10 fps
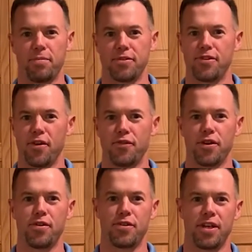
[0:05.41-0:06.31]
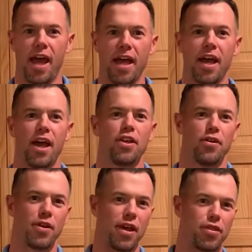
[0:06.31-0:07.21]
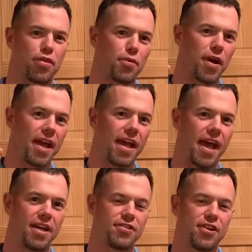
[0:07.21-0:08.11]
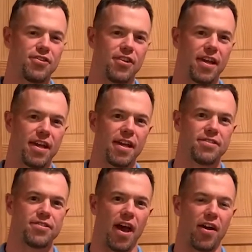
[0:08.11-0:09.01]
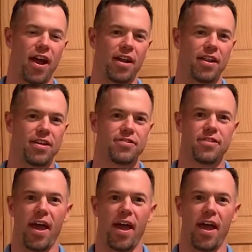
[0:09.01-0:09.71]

episode for you today. You get three NGG sire analysts